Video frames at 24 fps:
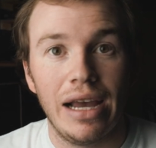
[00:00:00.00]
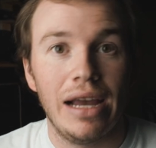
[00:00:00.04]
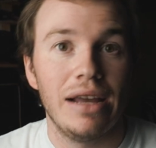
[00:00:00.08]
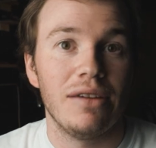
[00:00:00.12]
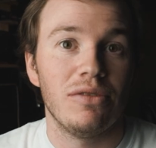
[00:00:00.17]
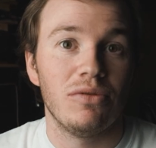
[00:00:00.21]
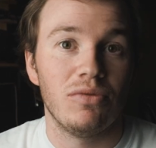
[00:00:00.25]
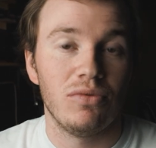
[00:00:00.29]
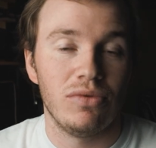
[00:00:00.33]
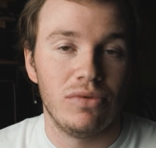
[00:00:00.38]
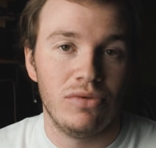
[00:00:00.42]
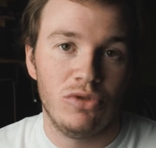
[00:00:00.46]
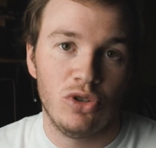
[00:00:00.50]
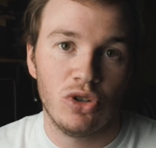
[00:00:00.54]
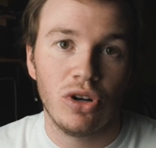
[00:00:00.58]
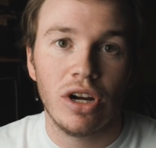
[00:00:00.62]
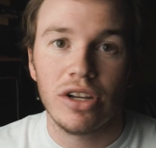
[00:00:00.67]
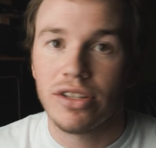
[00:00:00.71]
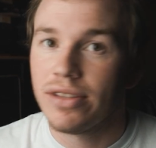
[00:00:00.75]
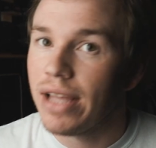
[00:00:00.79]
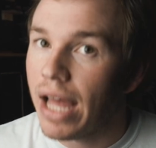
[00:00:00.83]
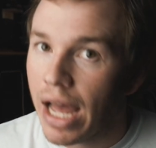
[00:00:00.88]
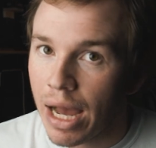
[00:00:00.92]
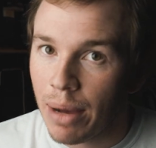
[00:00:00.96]
I
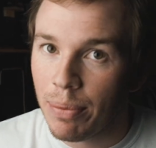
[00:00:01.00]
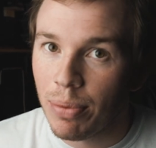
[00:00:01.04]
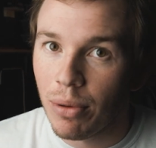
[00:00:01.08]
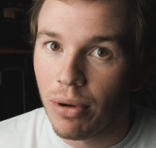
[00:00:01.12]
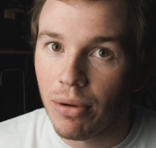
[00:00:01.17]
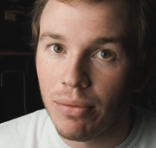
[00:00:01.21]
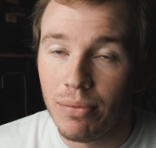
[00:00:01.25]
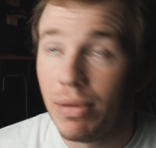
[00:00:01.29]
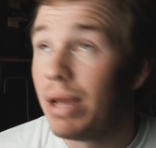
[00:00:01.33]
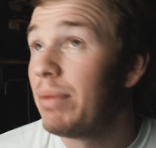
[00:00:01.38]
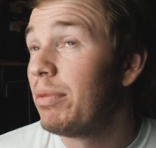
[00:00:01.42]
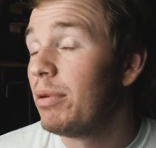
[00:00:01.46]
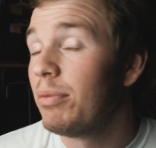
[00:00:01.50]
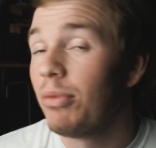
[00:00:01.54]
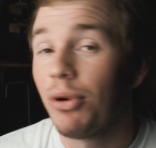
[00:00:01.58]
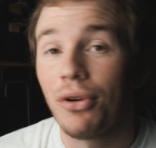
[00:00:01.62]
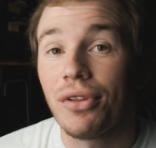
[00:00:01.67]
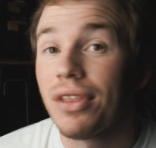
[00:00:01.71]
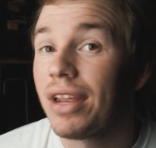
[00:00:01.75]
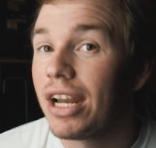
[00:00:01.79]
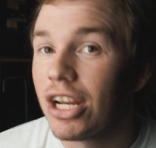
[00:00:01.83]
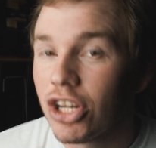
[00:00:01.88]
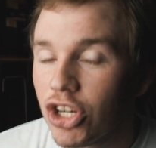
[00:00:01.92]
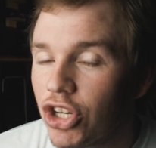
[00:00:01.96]
trust Apple, maybe
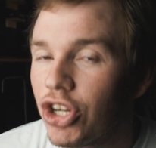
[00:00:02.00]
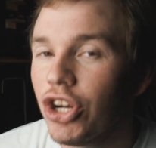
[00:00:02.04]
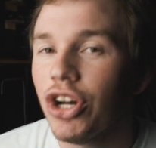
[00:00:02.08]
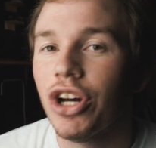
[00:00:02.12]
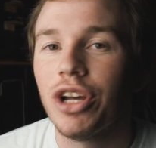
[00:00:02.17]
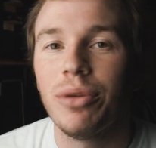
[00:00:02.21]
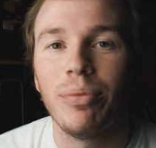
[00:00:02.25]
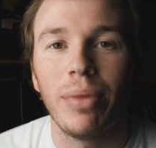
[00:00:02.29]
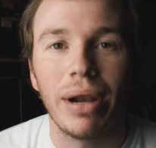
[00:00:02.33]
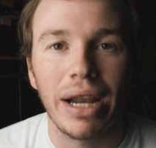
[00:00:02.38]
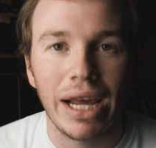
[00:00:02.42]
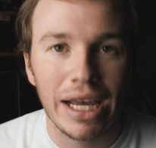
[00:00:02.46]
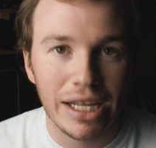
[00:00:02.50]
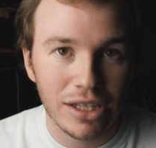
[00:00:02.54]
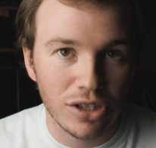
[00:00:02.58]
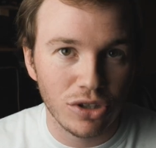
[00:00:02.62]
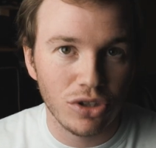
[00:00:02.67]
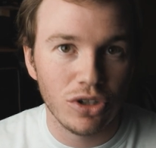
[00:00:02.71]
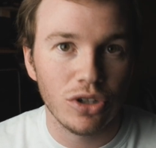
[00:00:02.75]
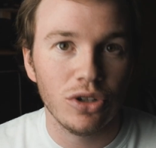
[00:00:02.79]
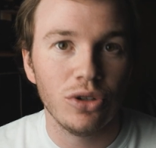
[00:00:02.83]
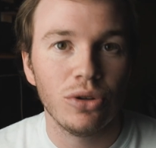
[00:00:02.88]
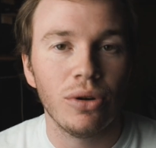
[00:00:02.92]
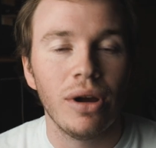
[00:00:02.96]
more than I should, but I
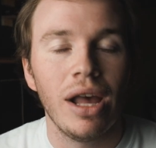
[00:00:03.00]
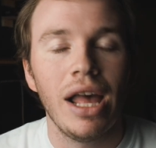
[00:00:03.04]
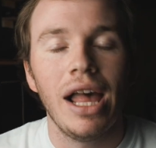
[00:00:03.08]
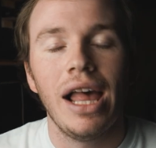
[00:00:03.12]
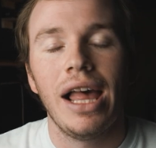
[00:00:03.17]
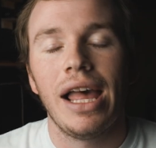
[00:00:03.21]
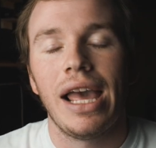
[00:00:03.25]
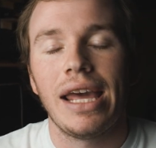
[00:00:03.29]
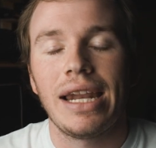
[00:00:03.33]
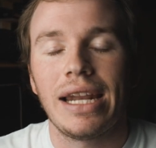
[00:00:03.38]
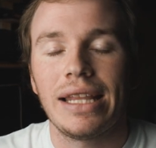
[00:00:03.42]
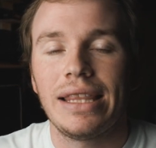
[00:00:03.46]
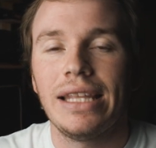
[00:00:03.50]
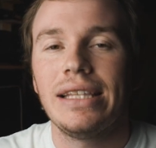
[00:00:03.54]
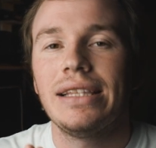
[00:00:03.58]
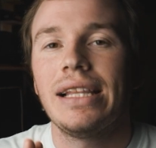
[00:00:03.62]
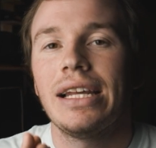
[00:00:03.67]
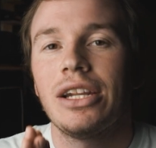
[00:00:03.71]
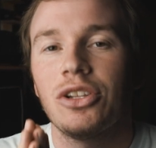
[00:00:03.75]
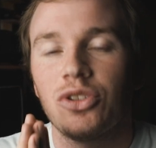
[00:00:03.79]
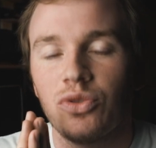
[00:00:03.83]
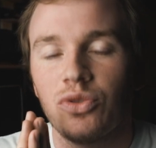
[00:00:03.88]
do. And I think that